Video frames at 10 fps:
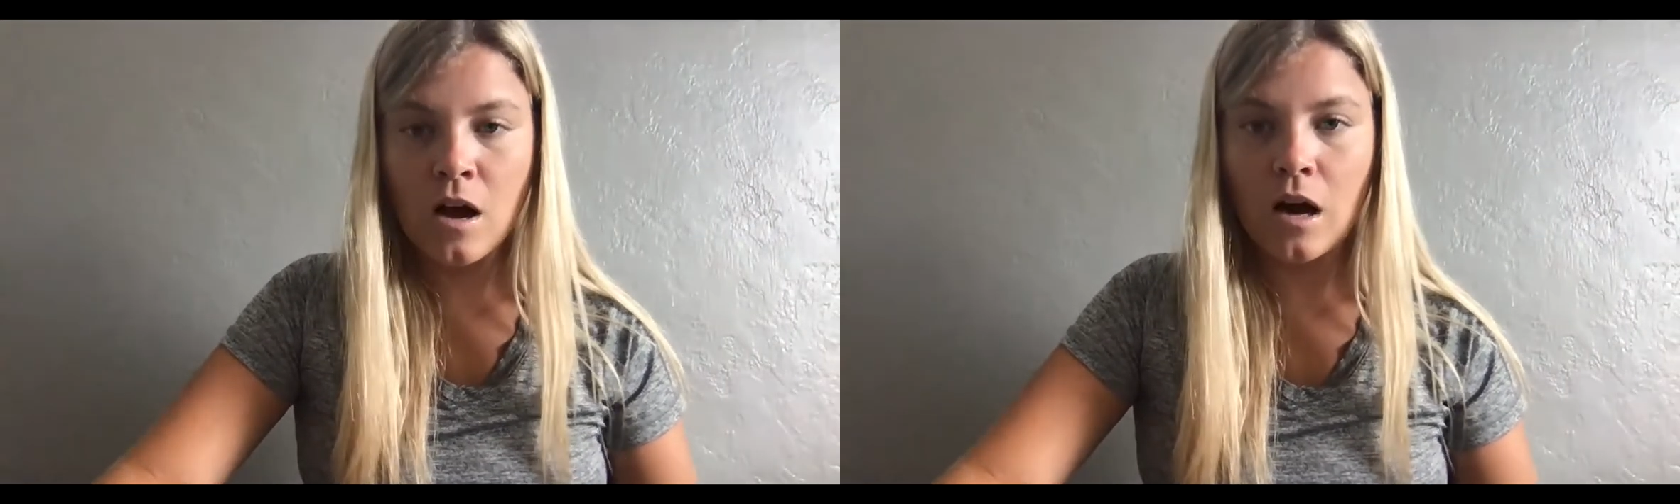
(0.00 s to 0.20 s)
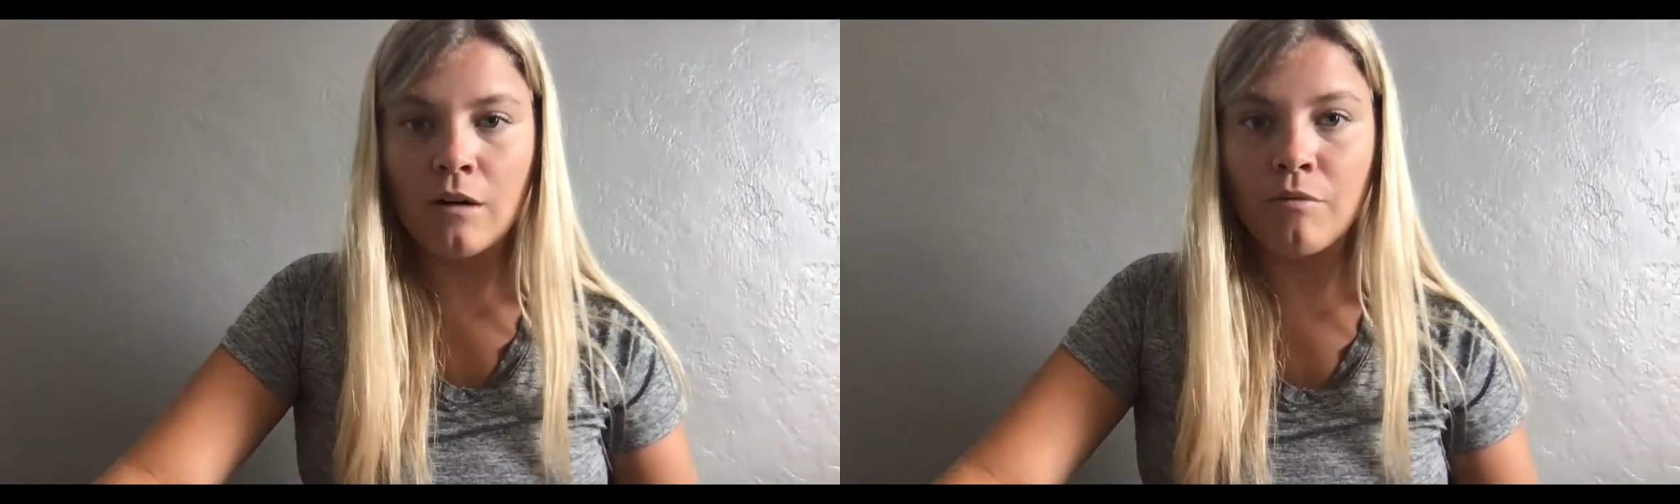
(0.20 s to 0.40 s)

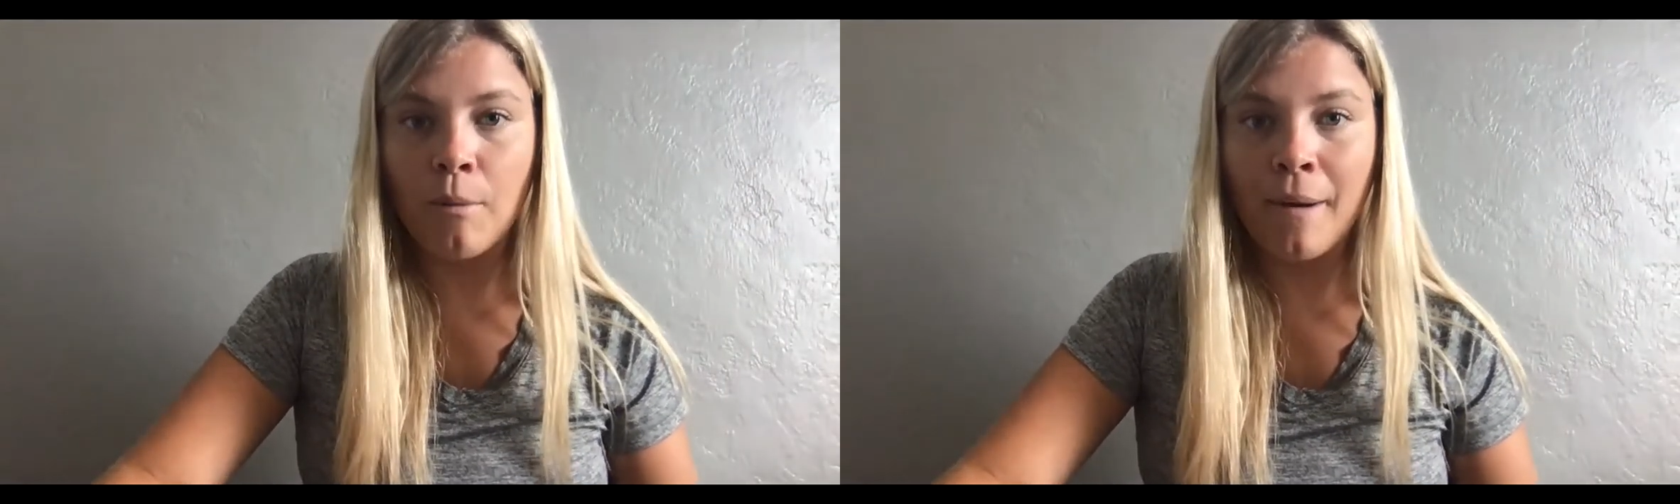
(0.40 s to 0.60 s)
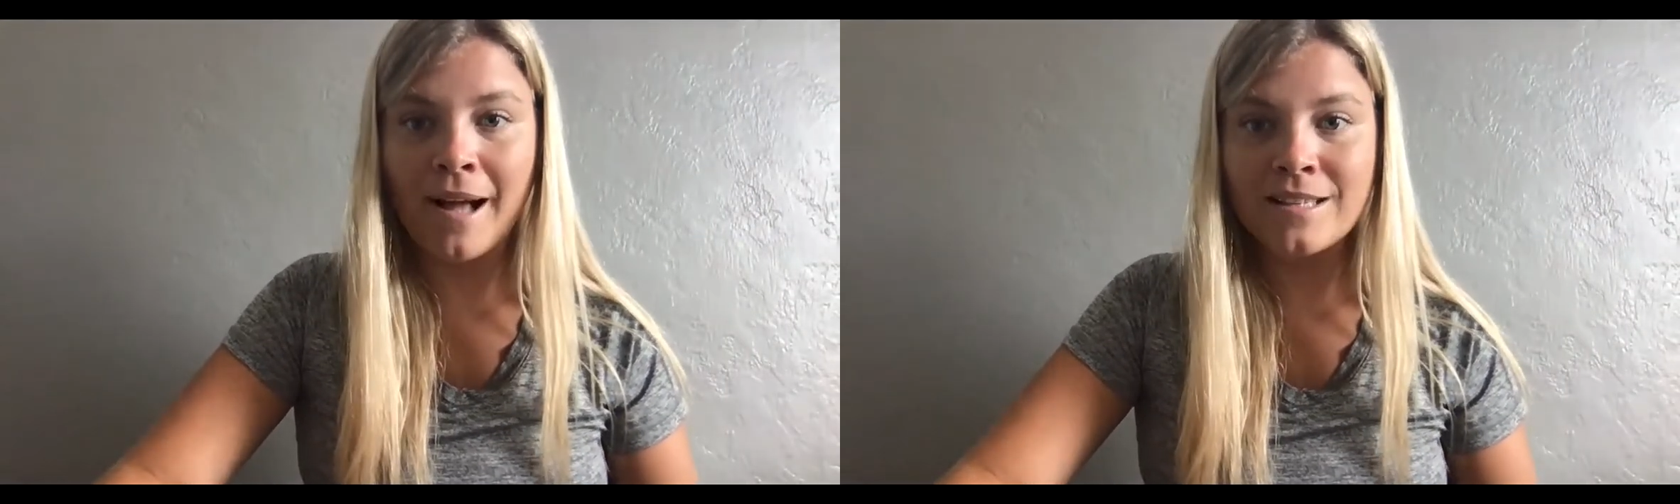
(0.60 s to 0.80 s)
of the
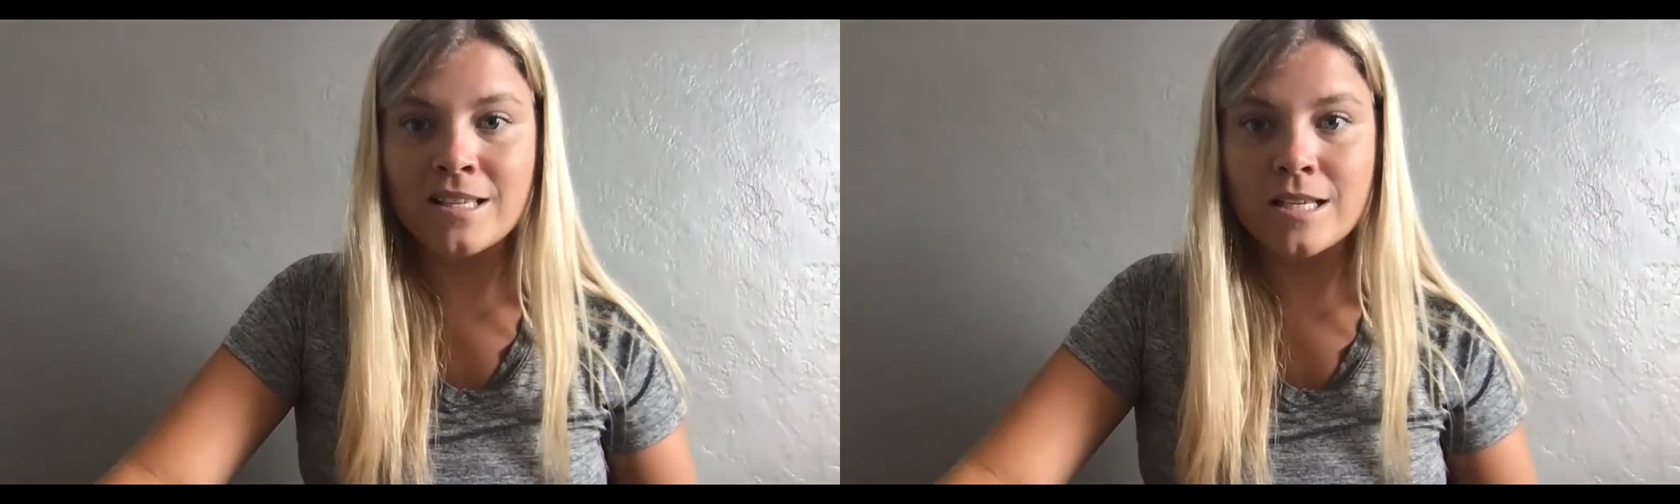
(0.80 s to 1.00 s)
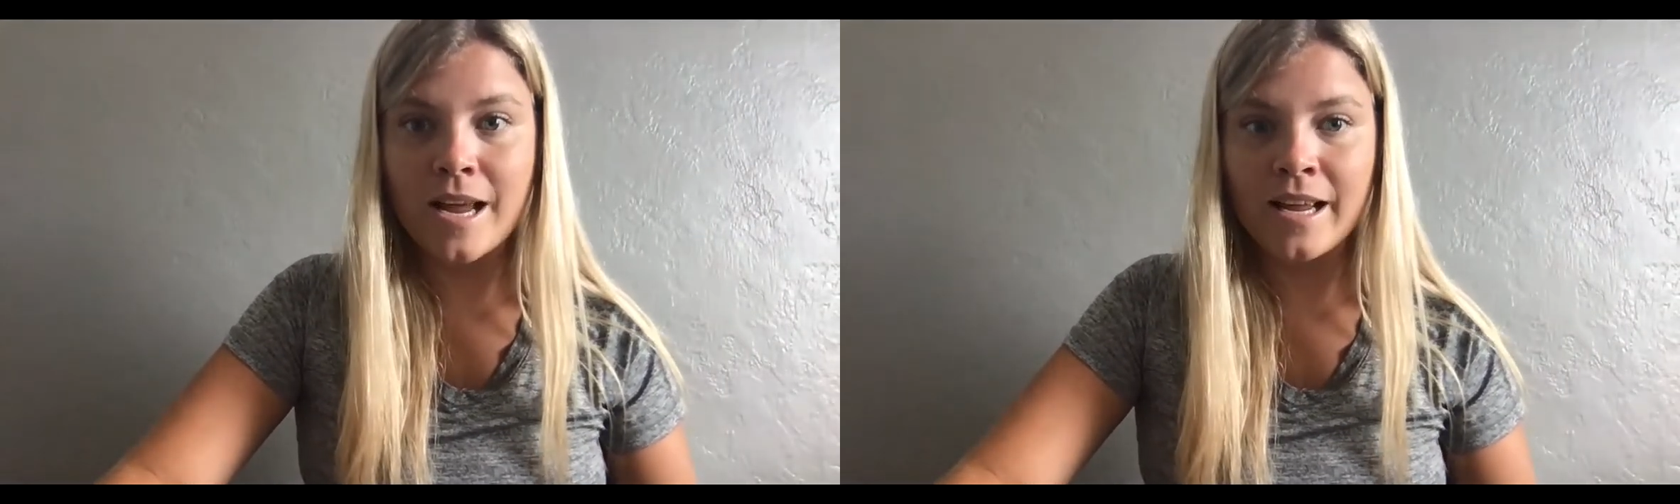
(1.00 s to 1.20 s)
pet
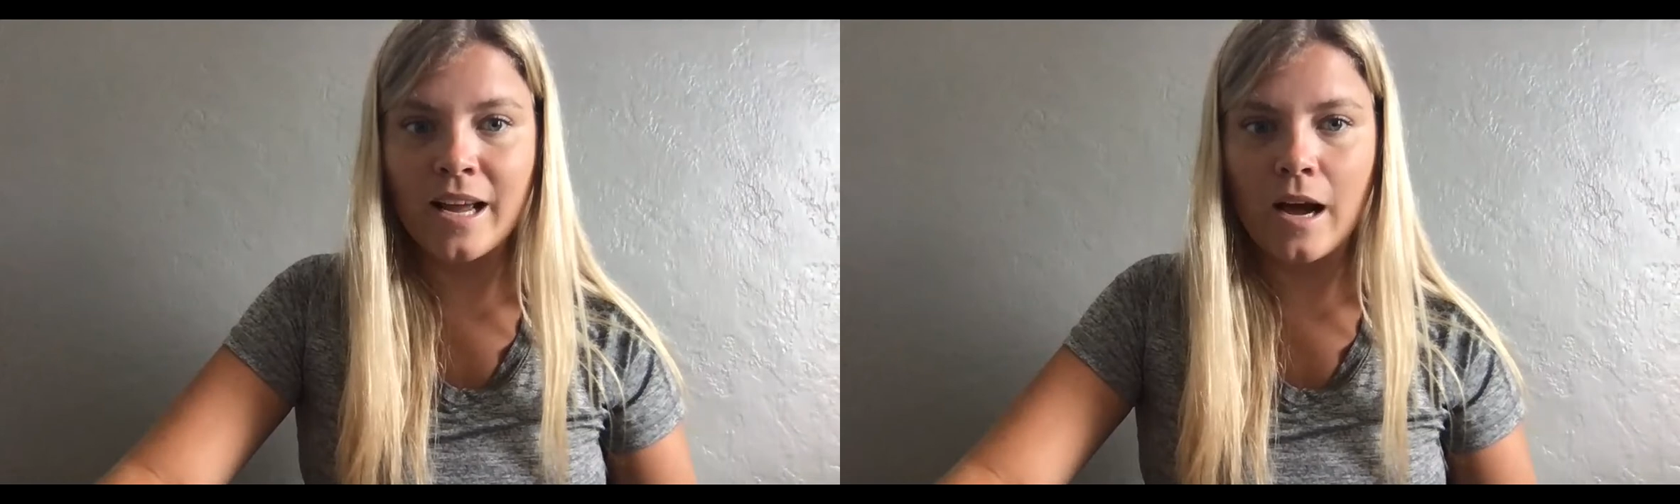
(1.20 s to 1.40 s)
snake